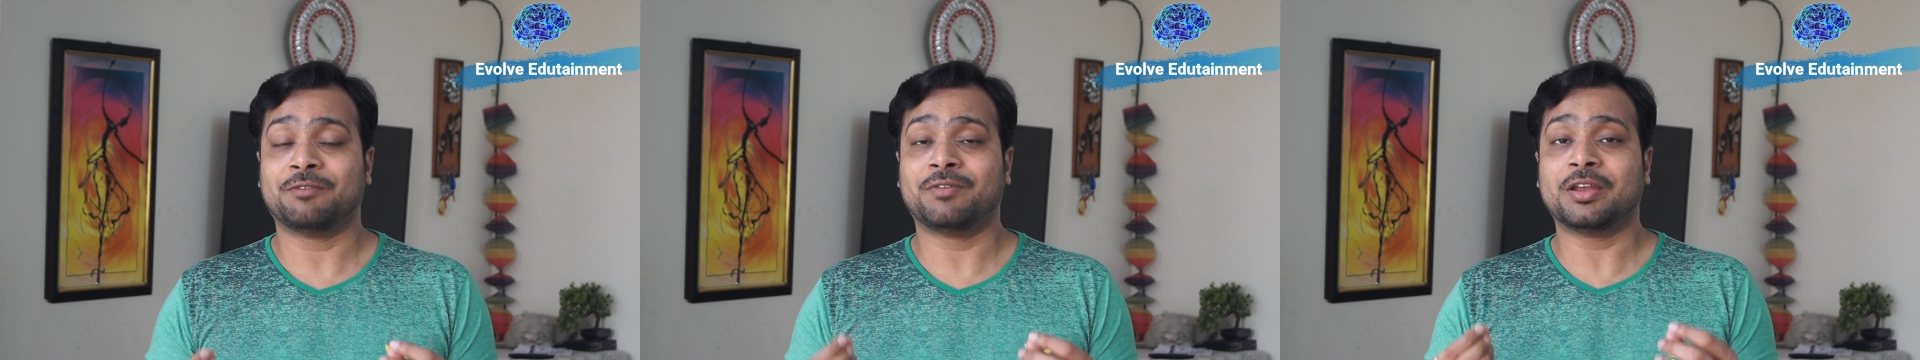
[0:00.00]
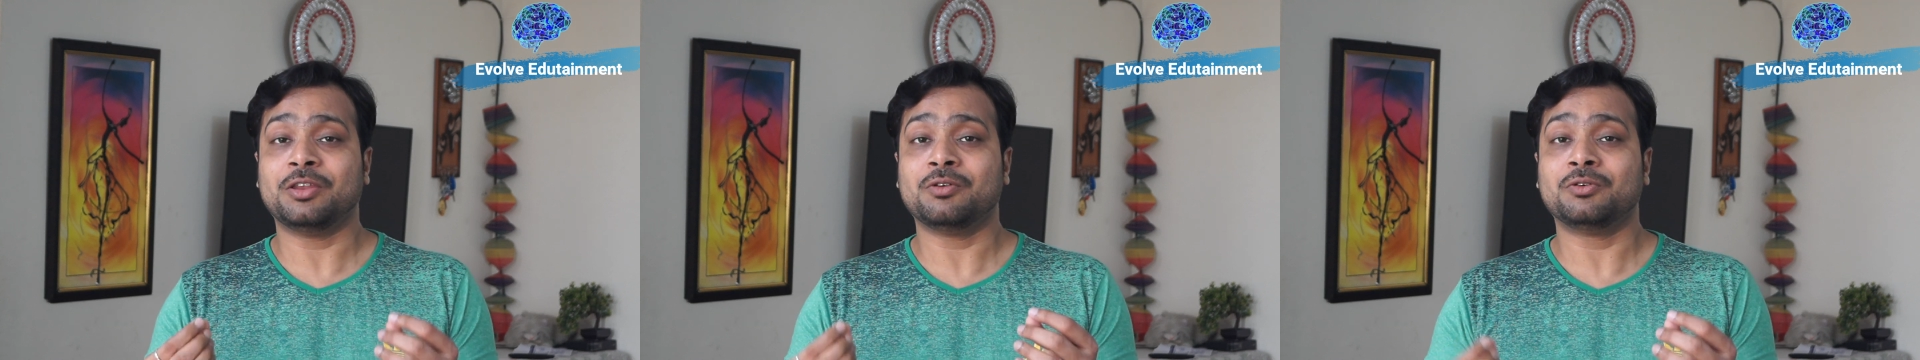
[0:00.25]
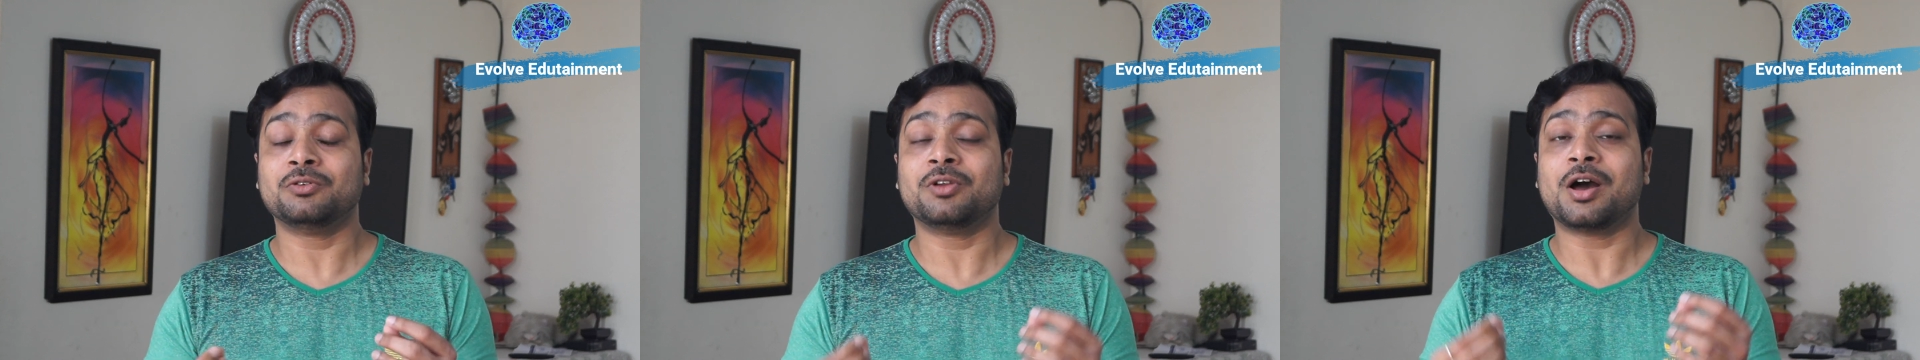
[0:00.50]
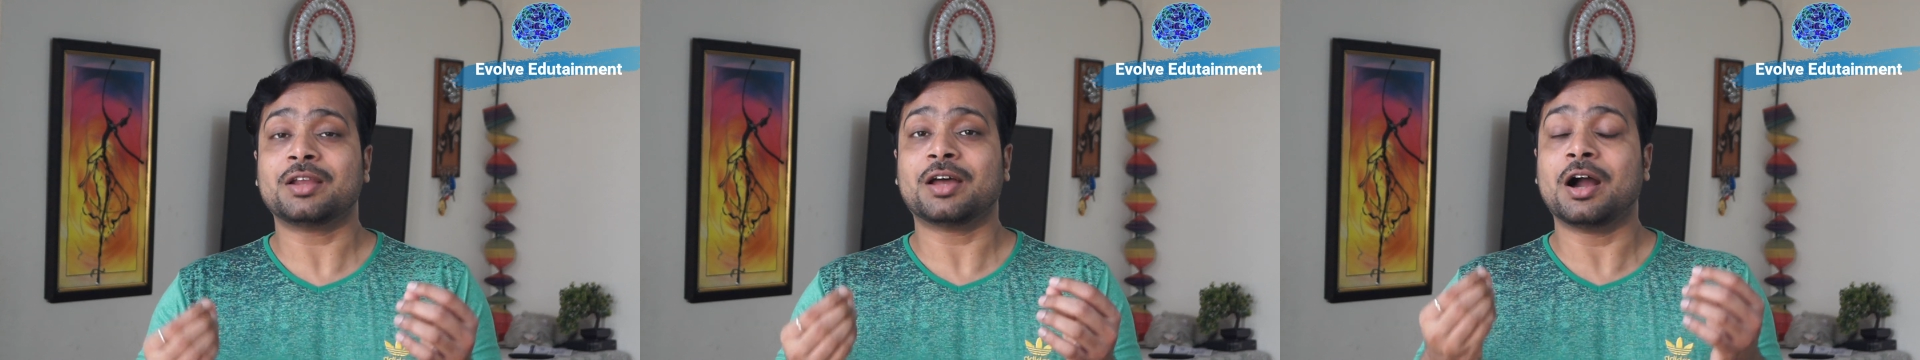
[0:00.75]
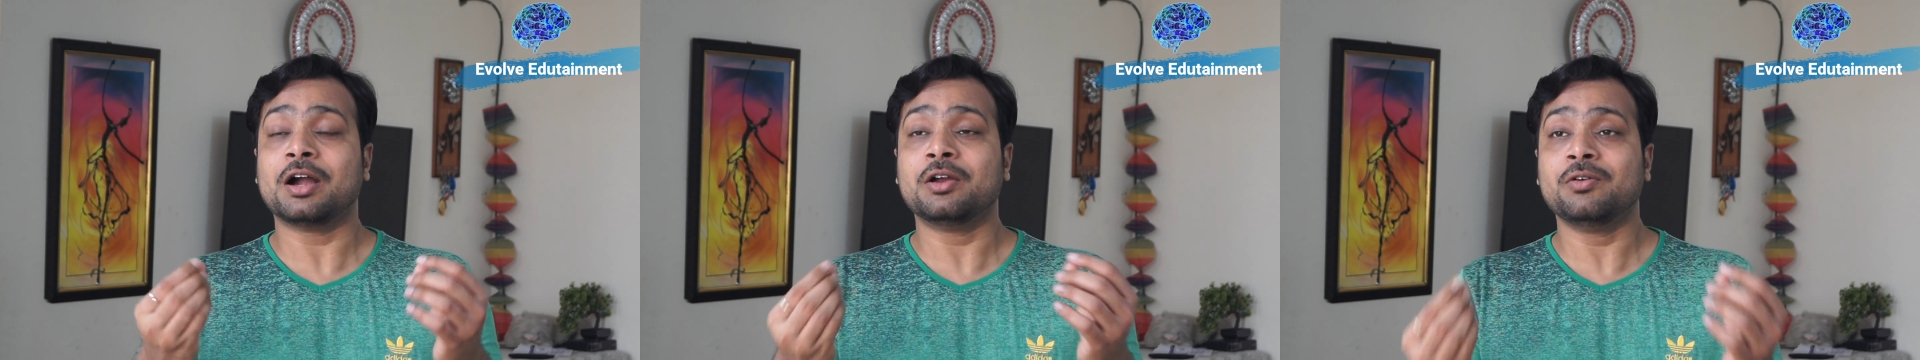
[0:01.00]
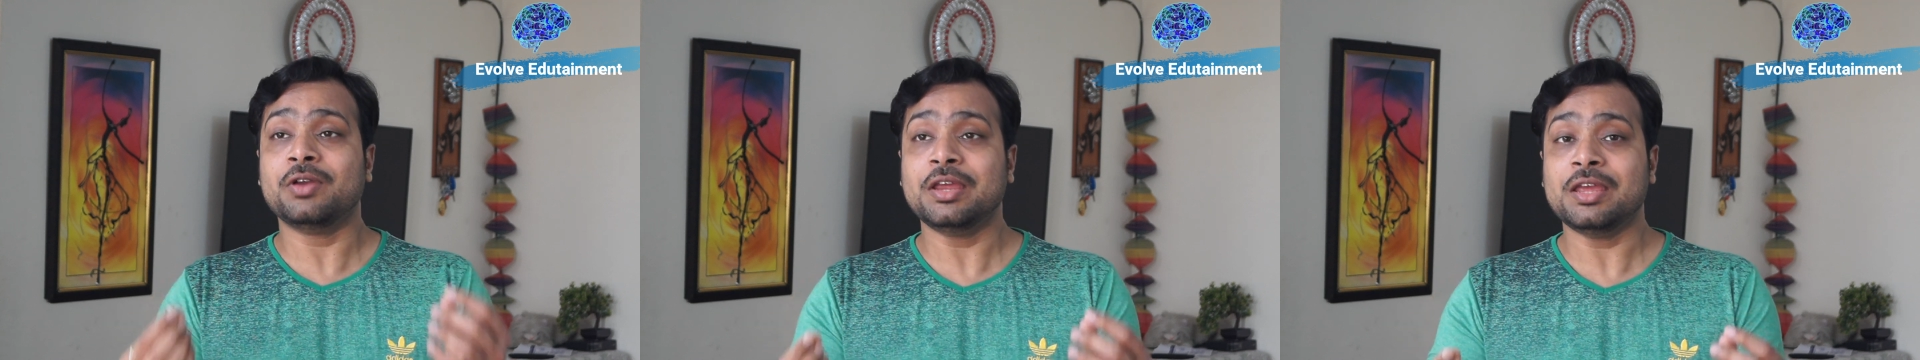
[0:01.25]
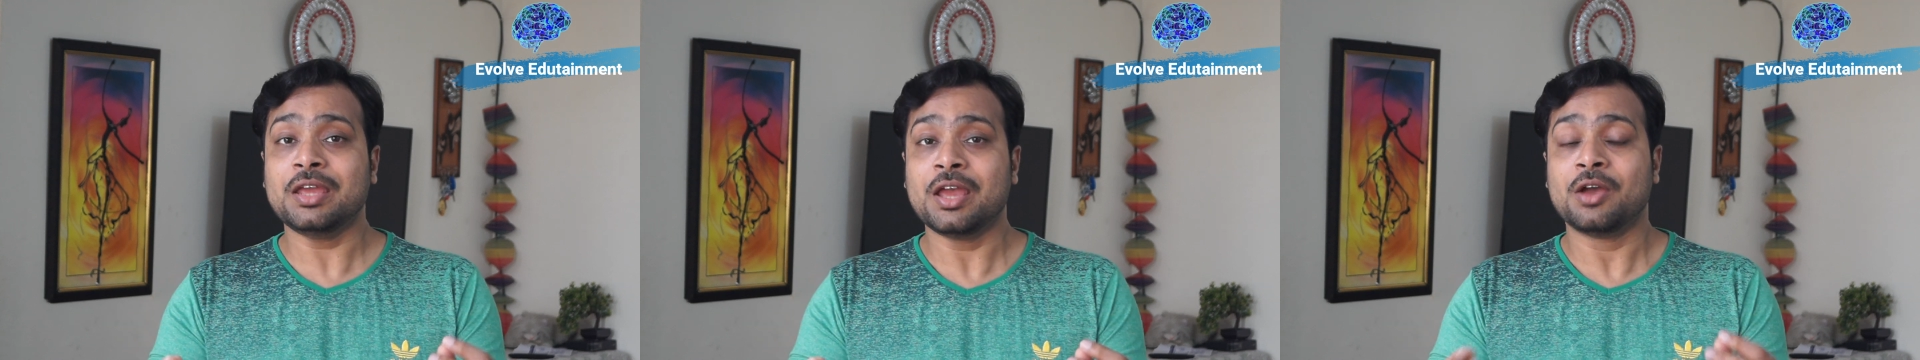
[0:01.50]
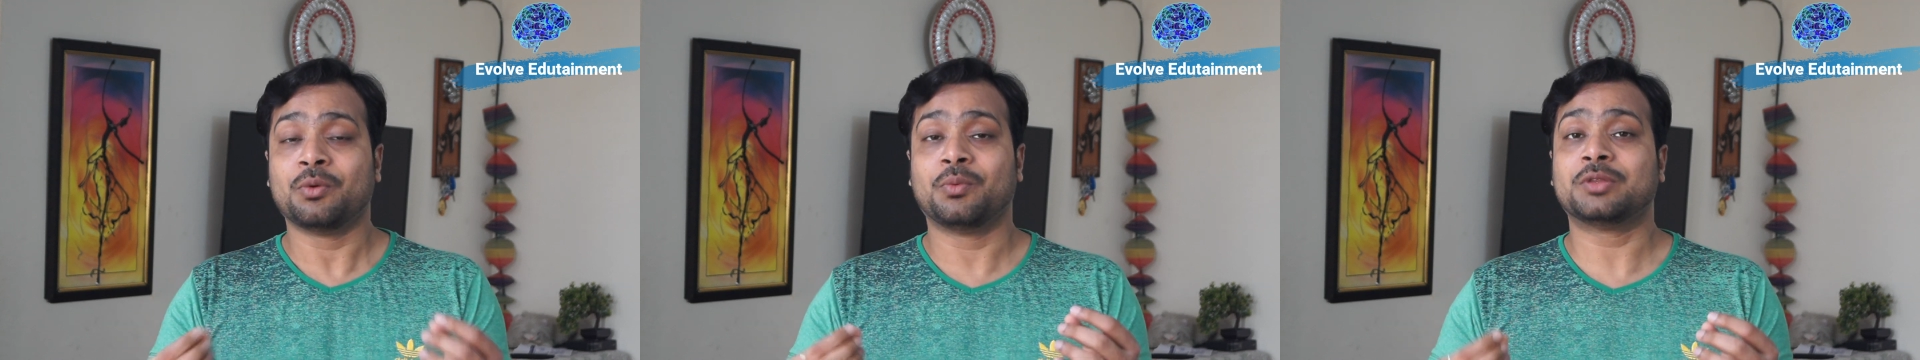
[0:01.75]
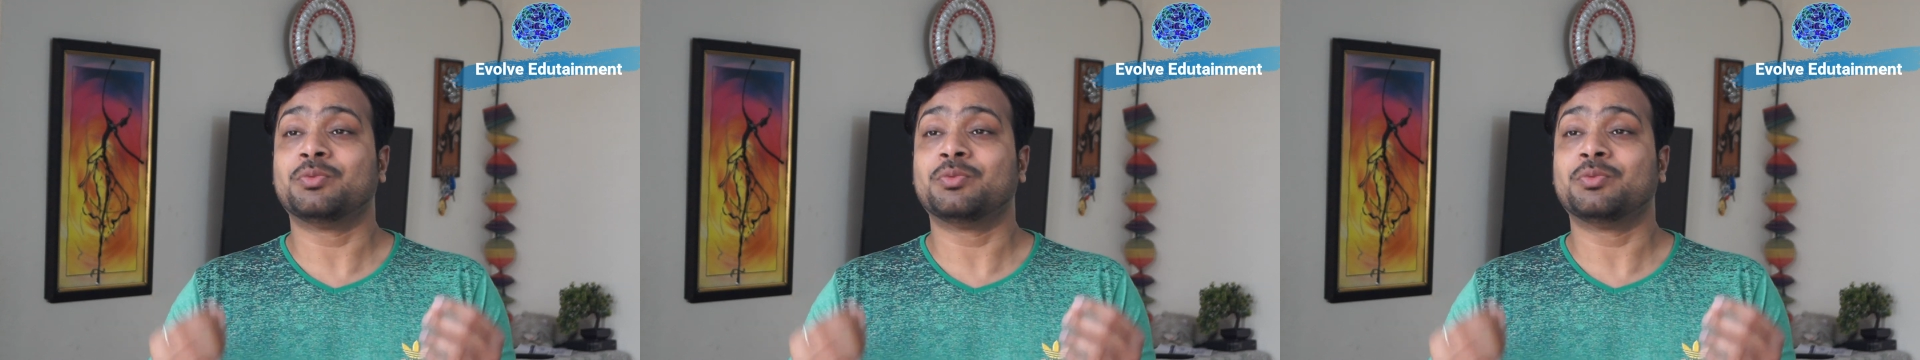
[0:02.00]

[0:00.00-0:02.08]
when you do not agree with